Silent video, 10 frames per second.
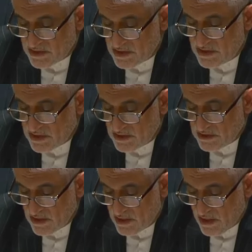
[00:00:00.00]

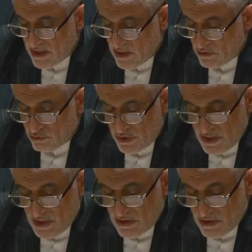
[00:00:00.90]
territories, to
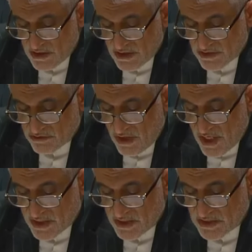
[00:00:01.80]
illegal
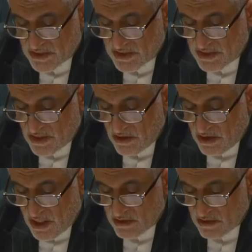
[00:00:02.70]
strike in Syria
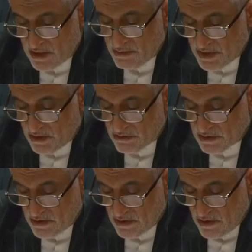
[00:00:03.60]
and Lebanon,
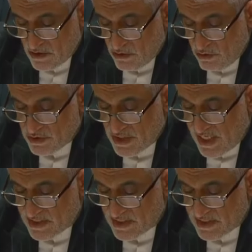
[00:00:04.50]
on the